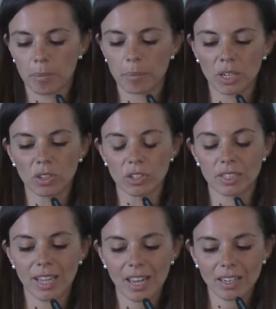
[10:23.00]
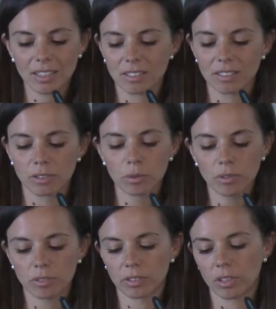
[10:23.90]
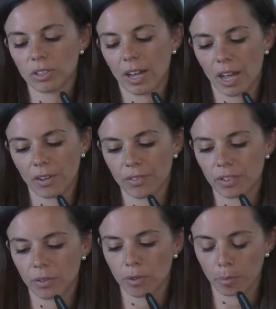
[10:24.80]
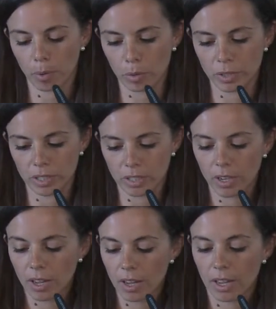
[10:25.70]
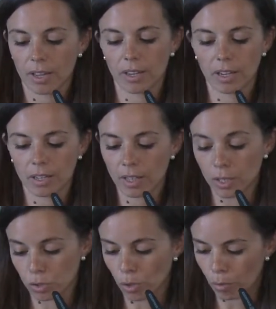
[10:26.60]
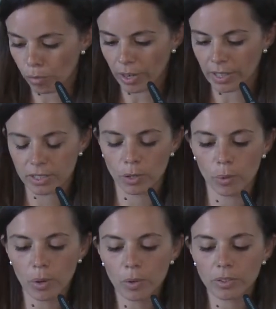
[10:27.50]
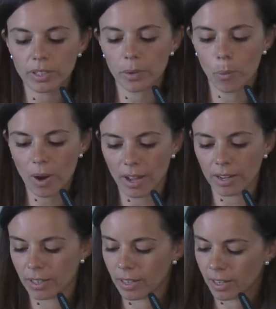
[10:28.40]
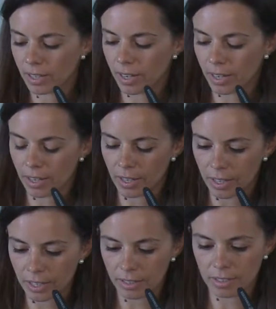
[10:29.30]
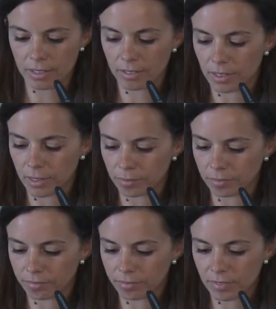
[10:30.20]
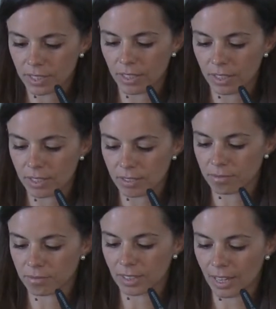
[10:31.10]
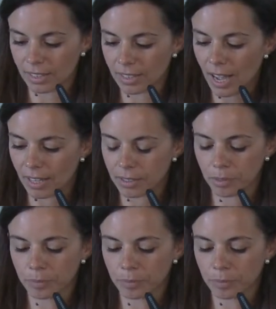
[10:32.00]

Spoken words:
because they do not have thrombosis so far. So we wonder why it is like that.